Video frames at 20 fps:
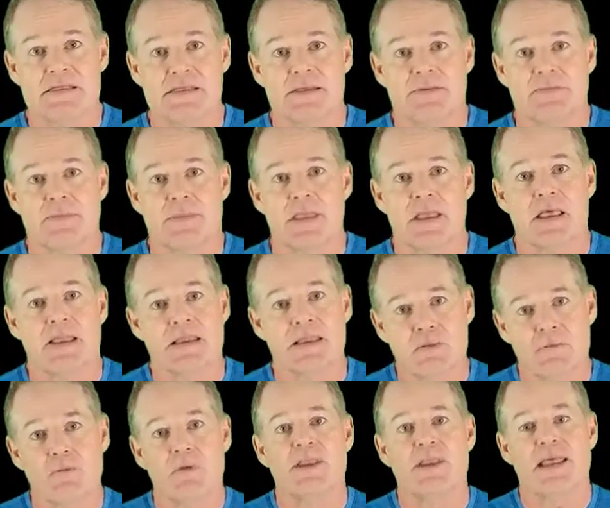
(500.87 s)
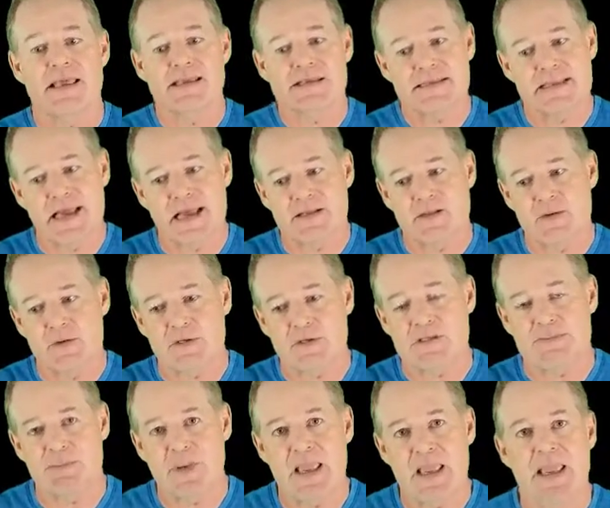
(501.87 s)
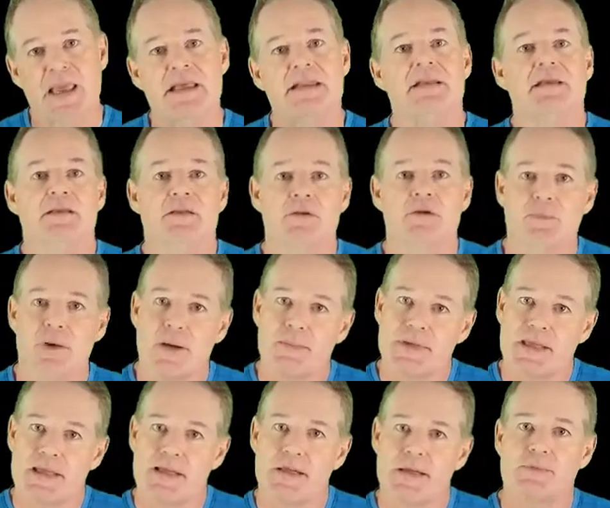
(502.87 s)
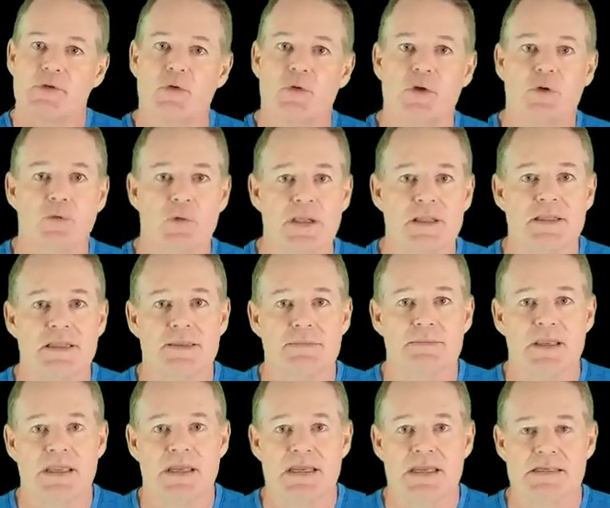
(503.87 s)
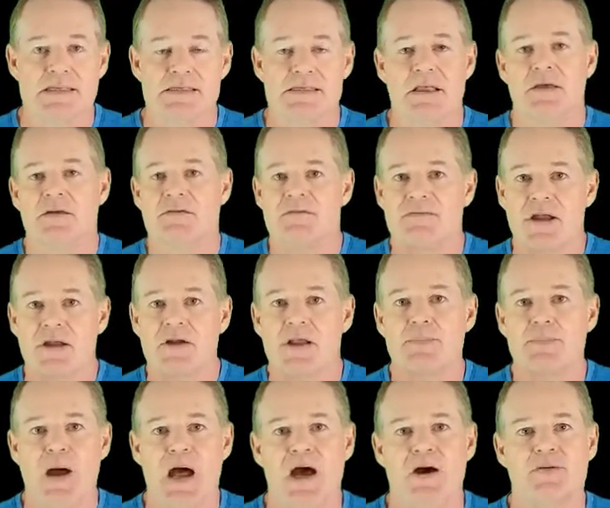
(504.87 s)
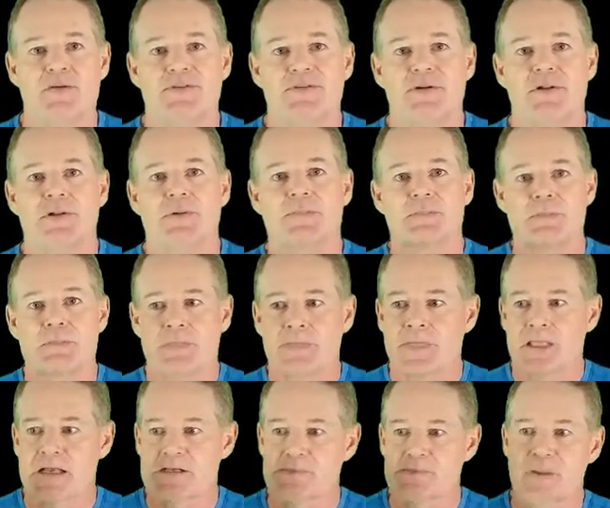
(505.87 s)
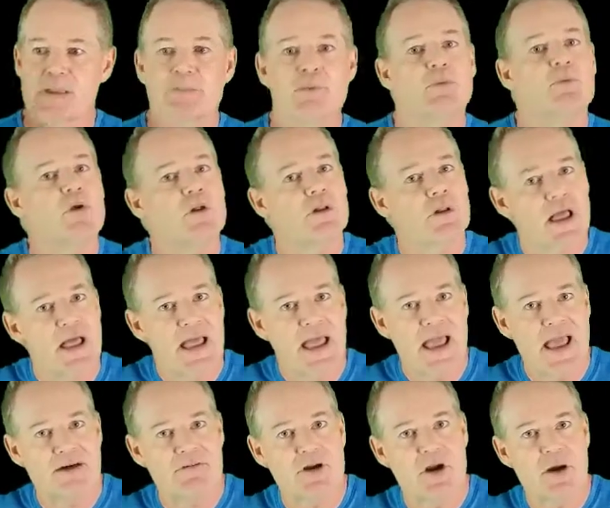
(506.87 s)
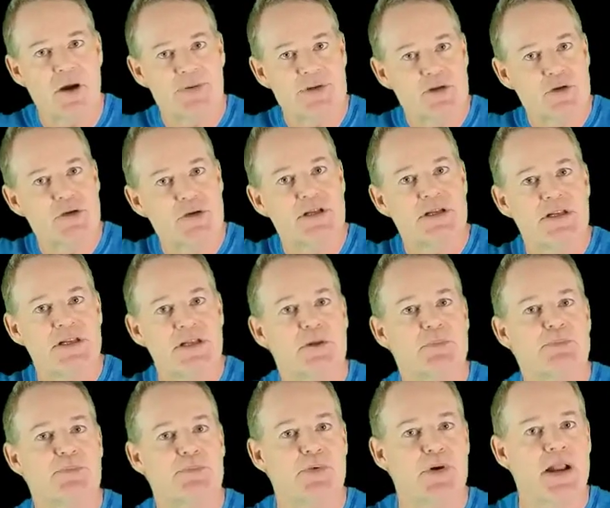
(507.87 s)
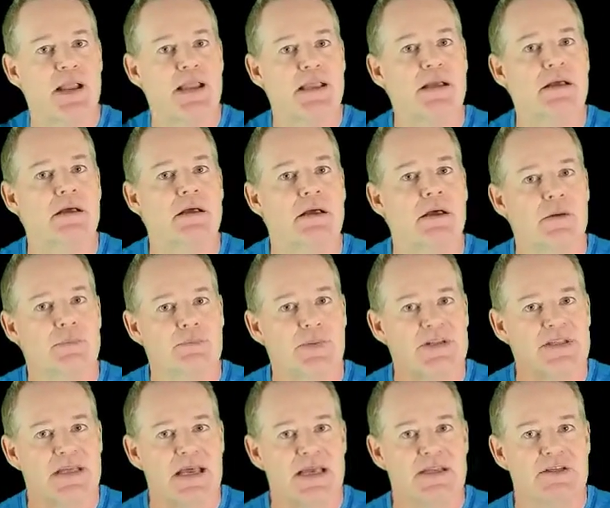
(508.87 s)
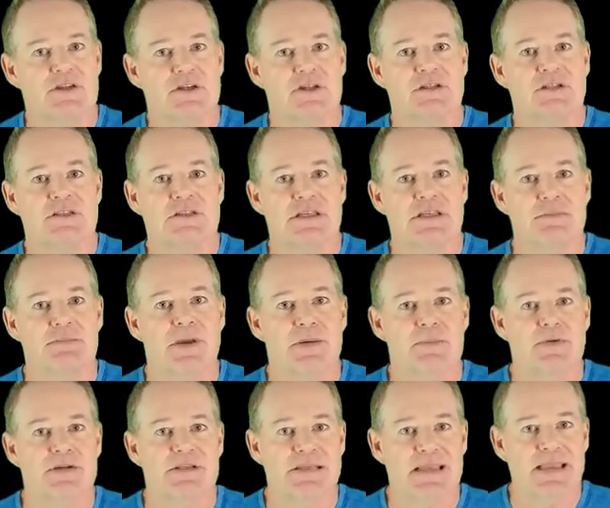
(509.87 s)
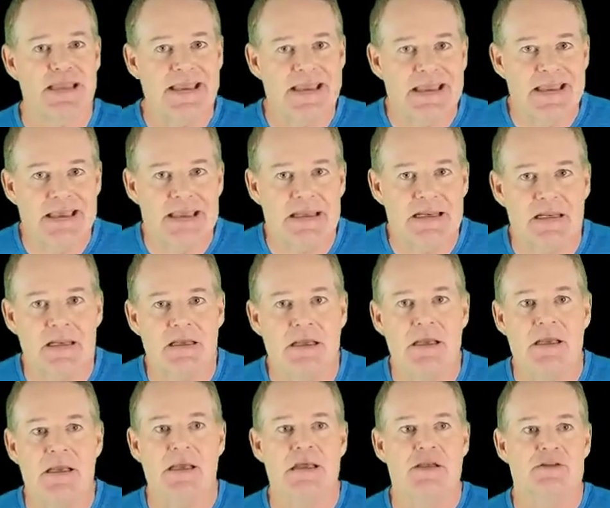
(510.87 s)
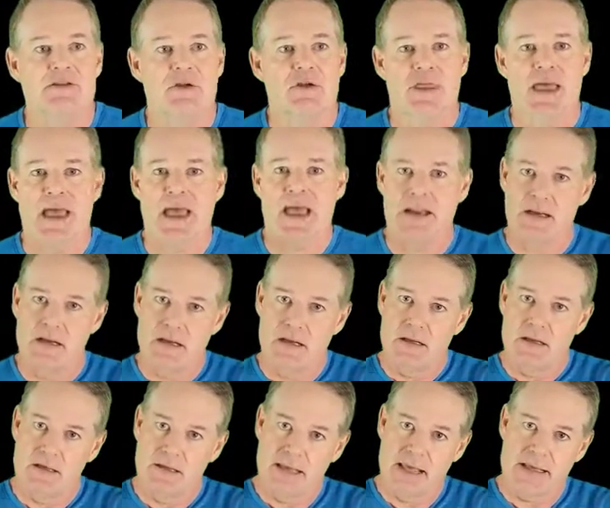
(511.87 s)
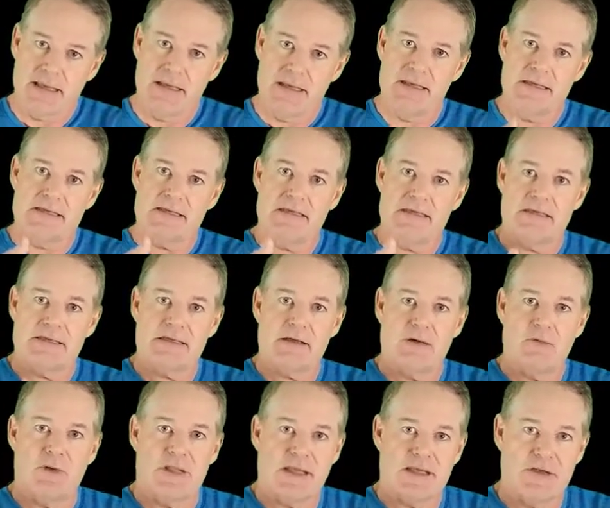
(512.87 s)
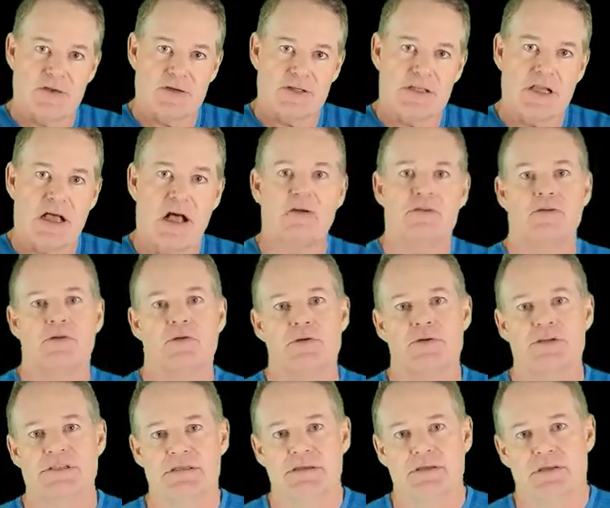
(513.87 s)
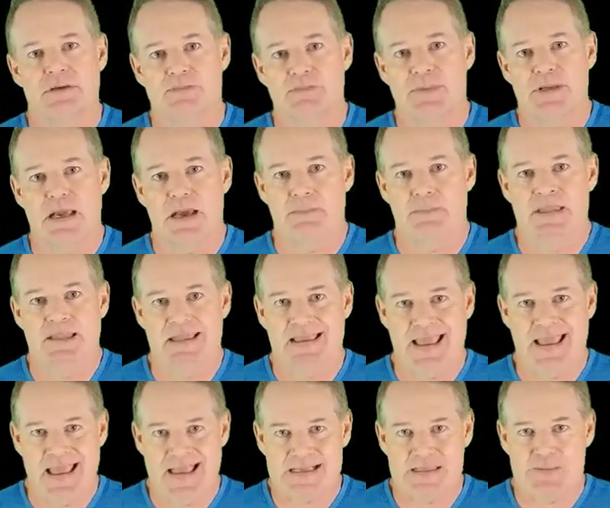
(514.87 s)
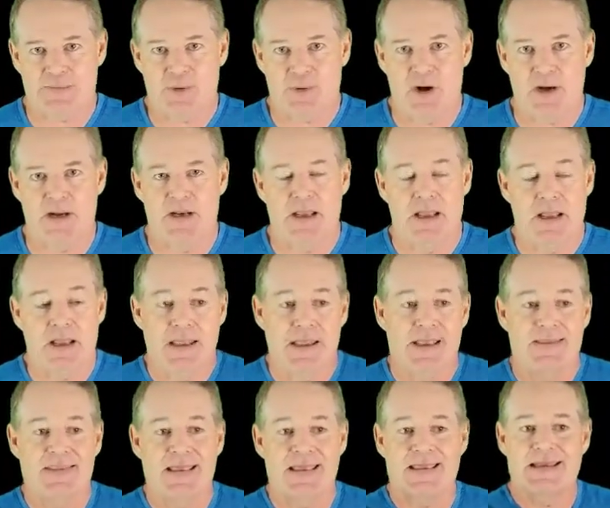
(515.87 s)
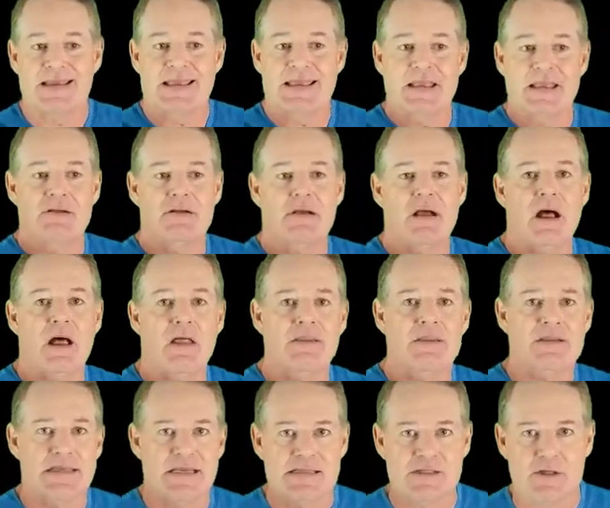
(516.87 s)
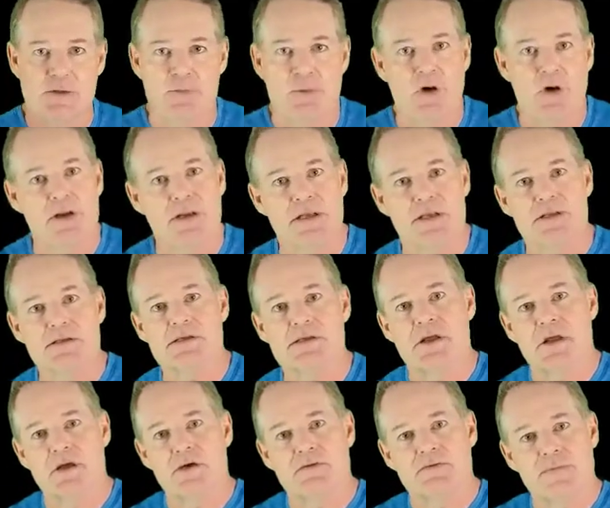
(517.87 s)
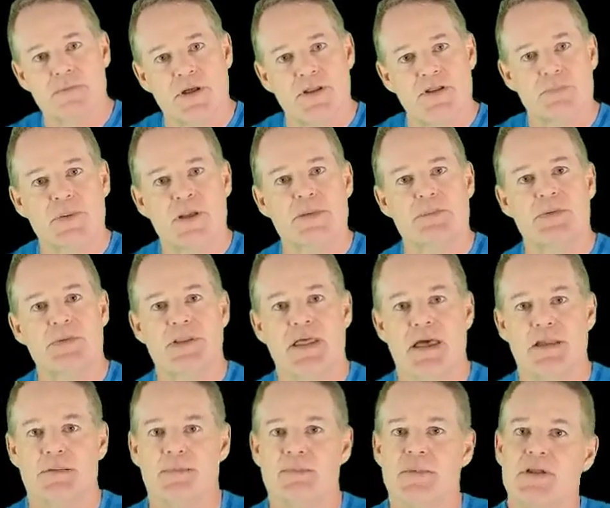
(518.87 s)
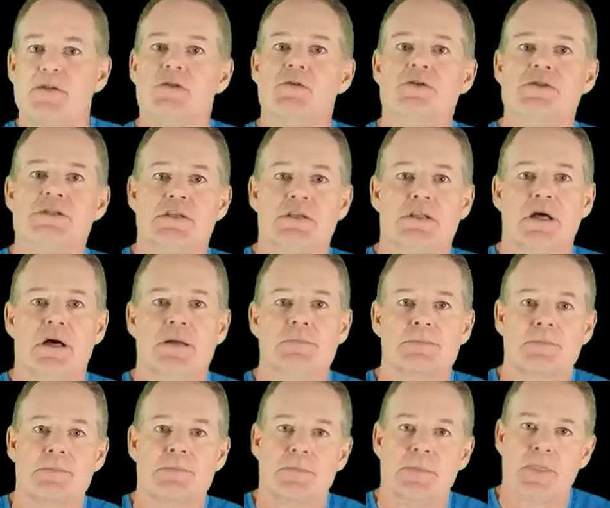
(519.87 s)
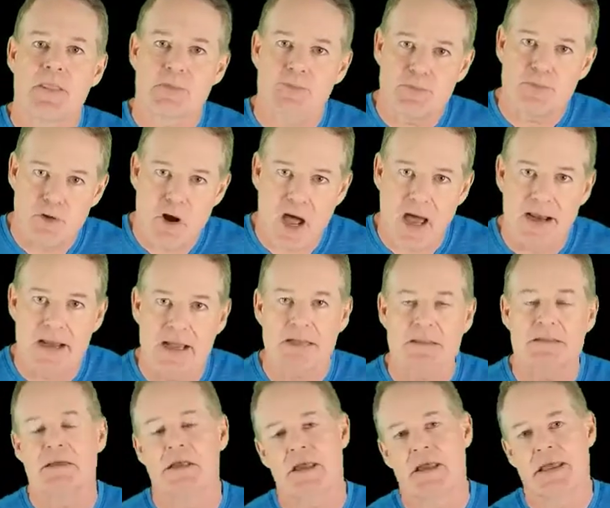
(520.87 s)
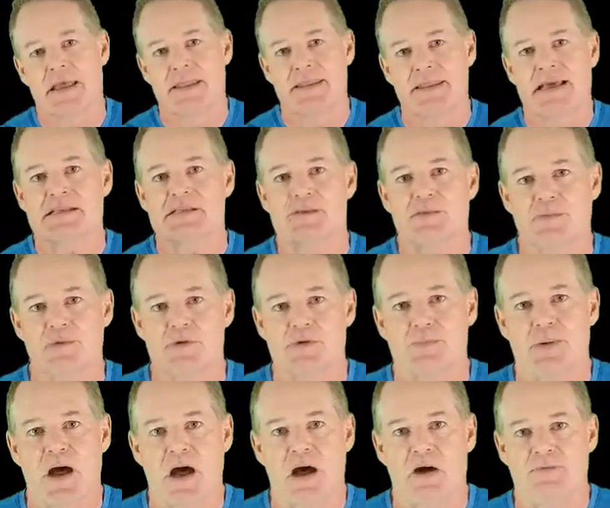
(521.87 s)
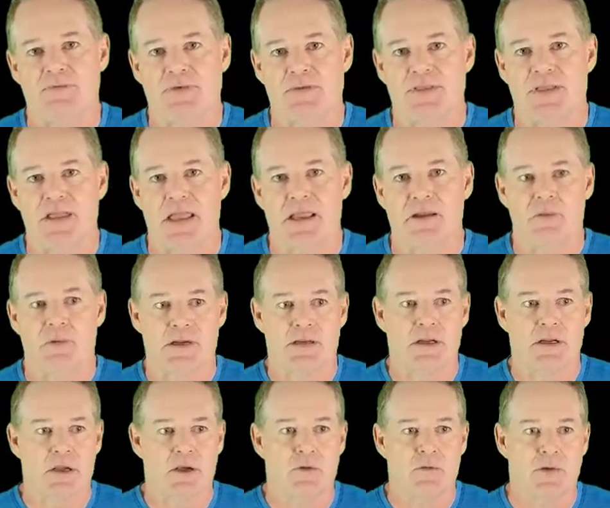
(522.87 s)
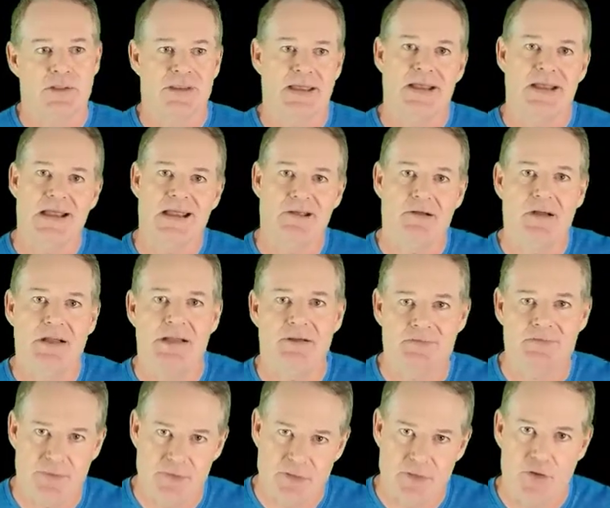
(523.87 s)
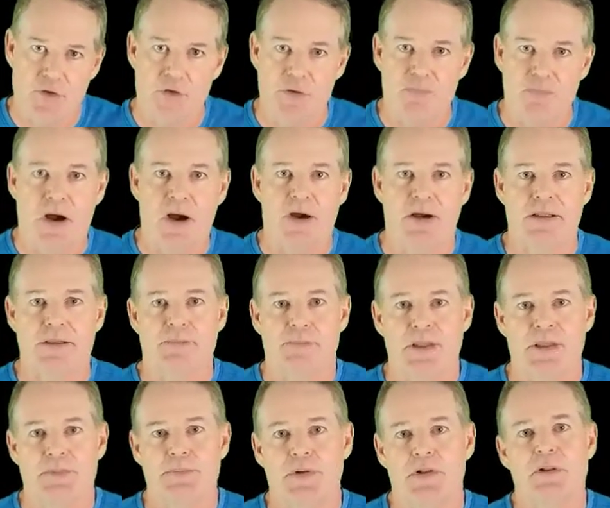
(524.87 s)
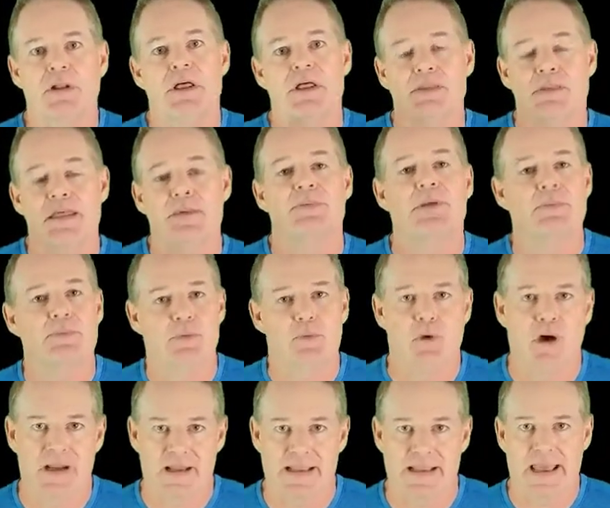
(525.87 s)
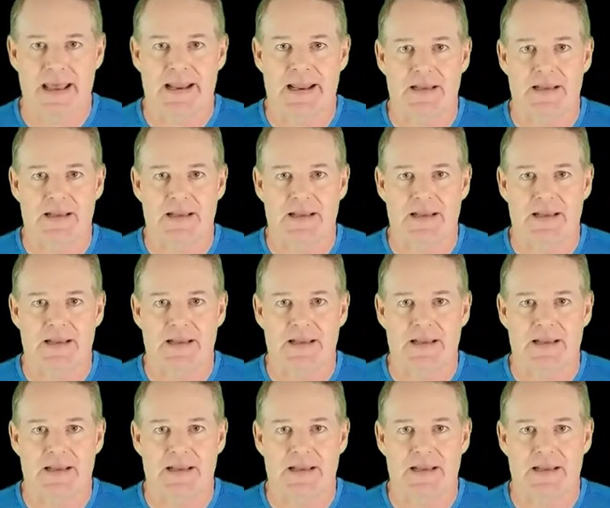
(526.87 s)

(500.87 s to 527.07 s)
And then when they start to expand, you'll probably end up doing weekly meetings. Very powerful, because people will have an opportunity to bring potential team members in so that they can listen to someone like yourself who is becoming the expert, and they can hear other testimonials from other people that have been using the product. And that's the most powerful thing. When they're hearing it from third-party people, then people want to get it.